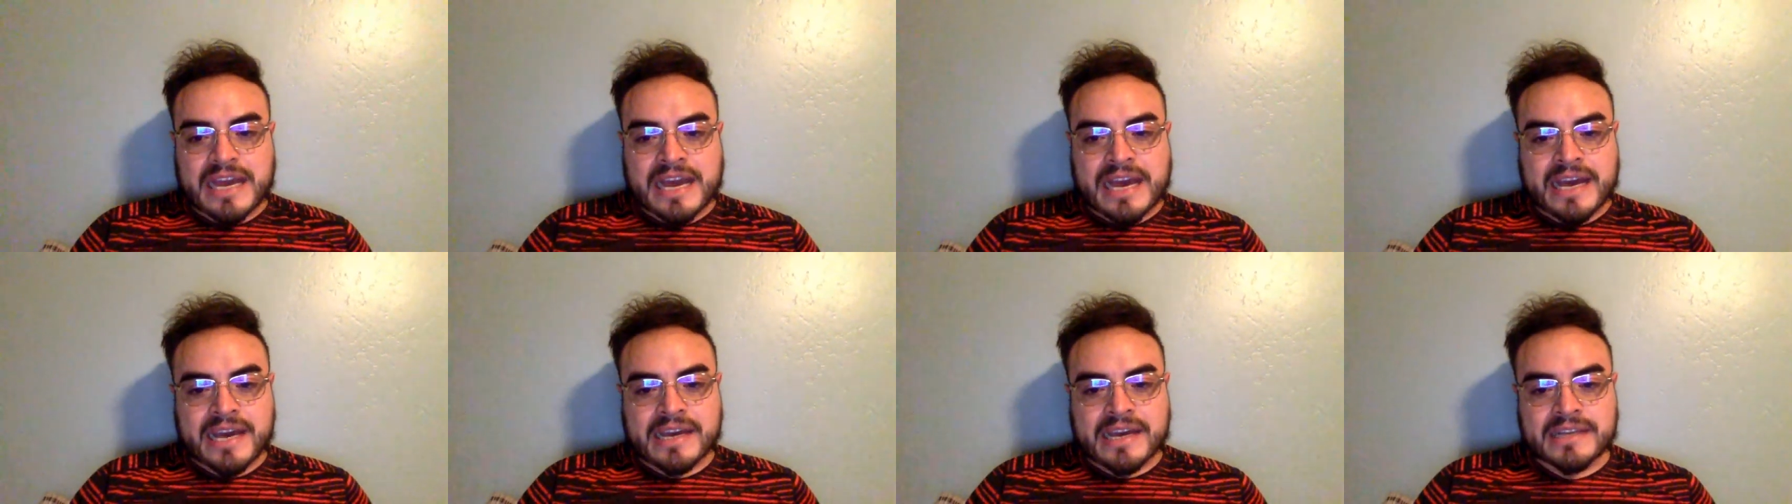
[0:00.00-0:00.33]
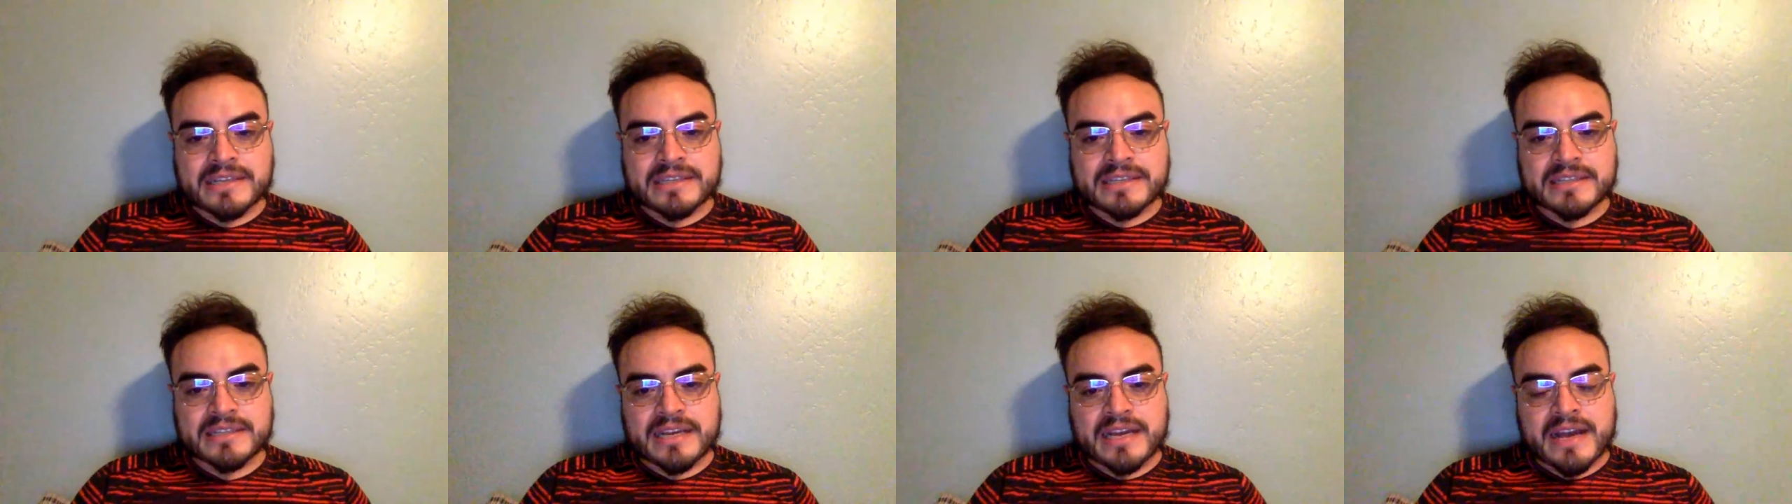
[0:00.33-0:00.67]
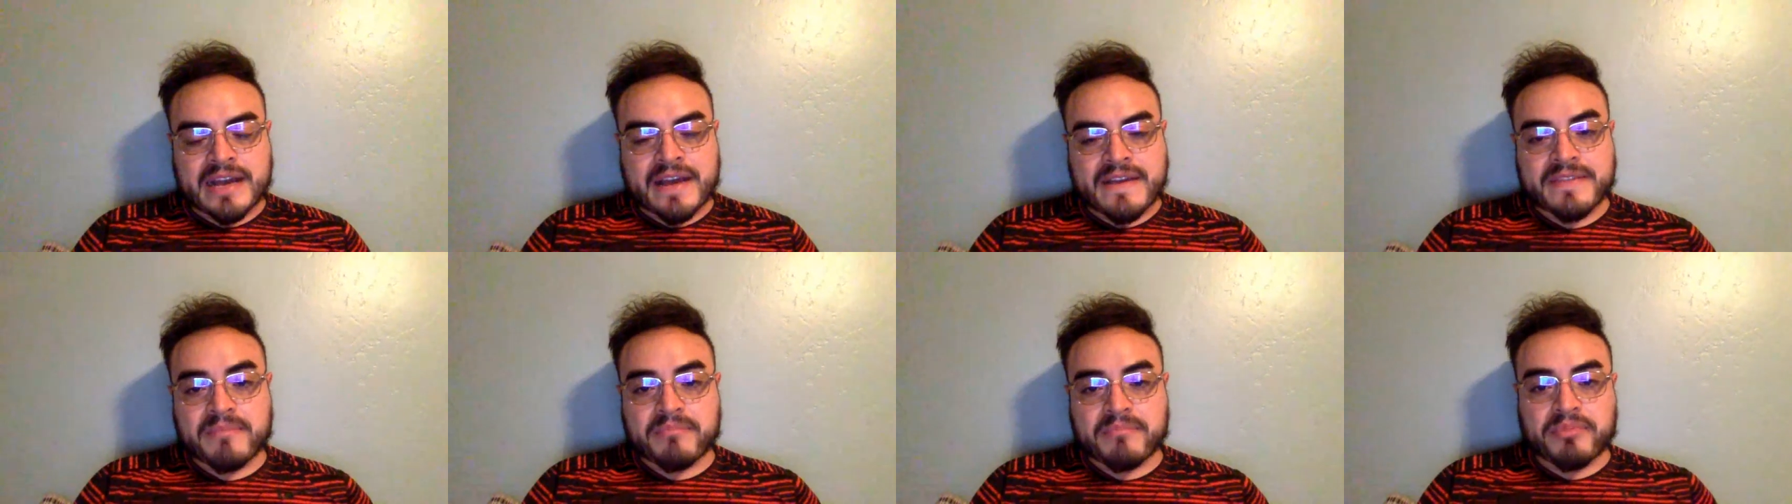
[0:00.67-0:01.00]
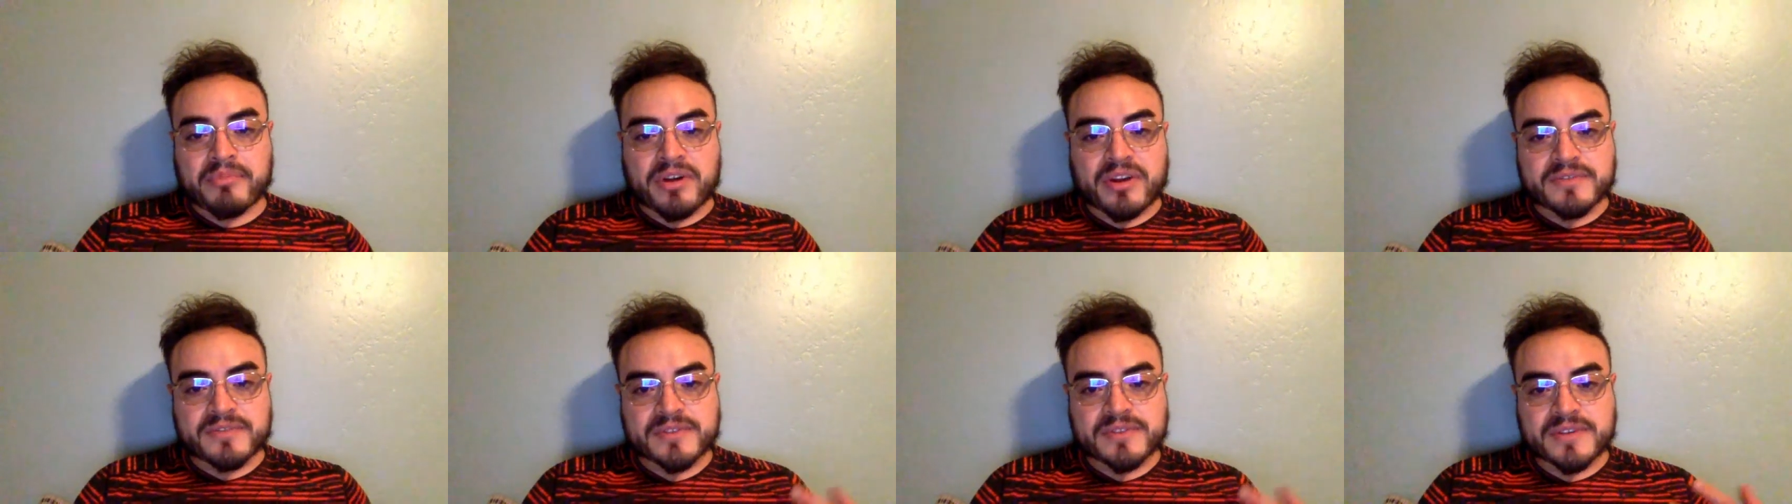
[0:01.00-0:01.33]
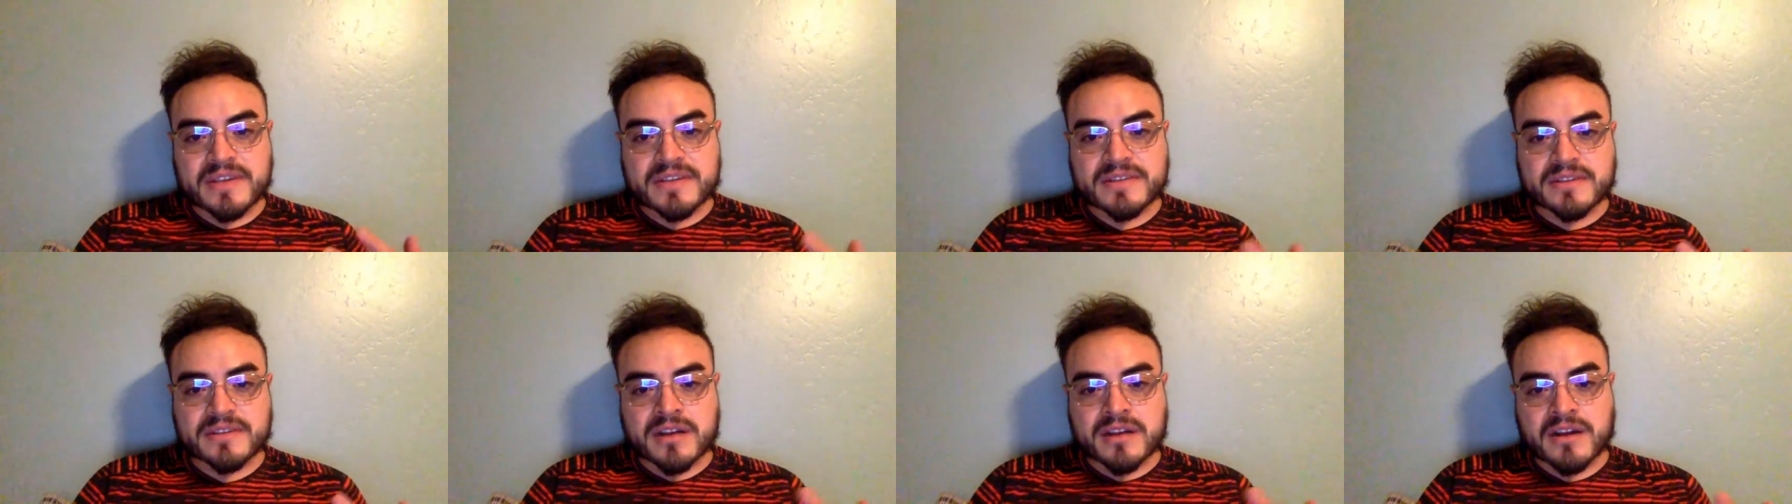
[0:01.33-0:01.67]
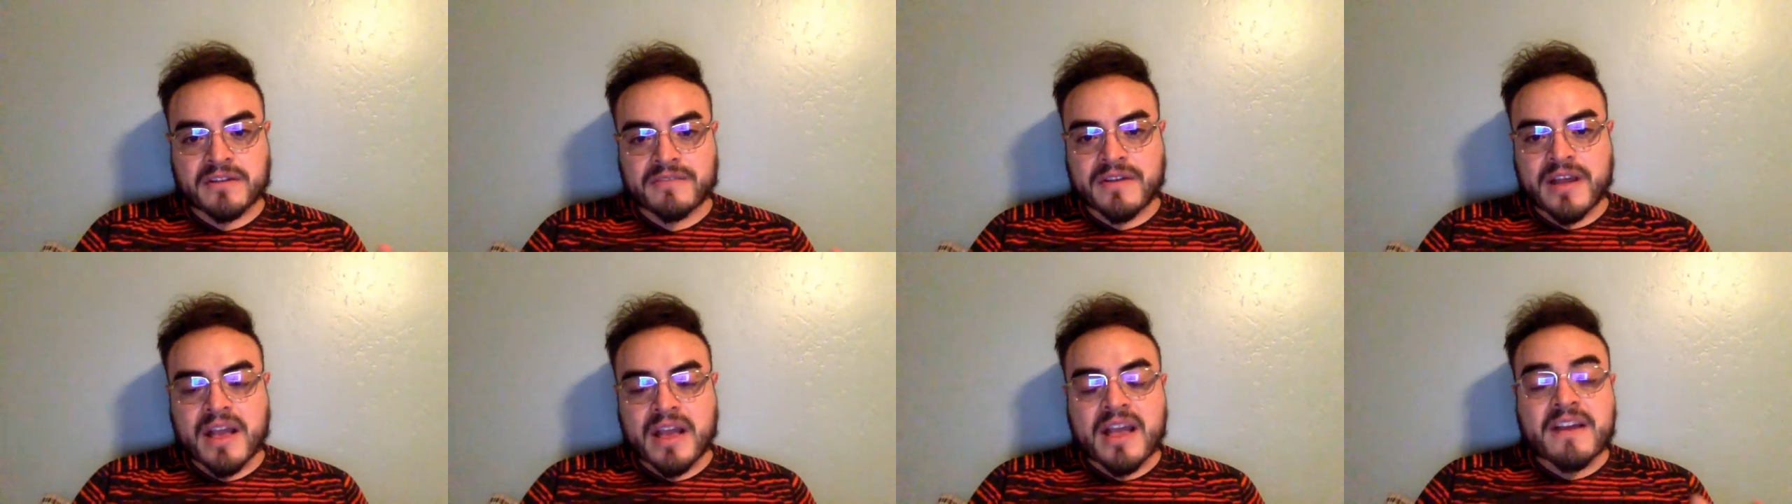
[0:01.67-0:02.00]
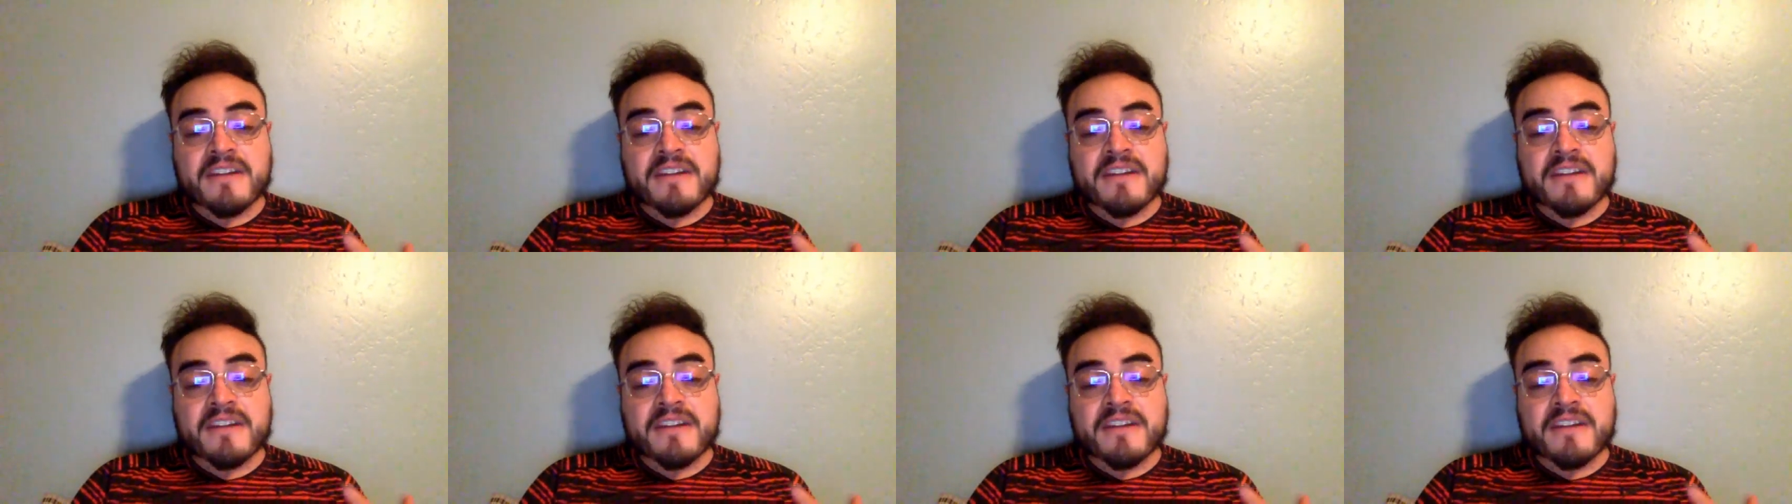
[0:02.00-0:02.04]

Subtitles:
at the process of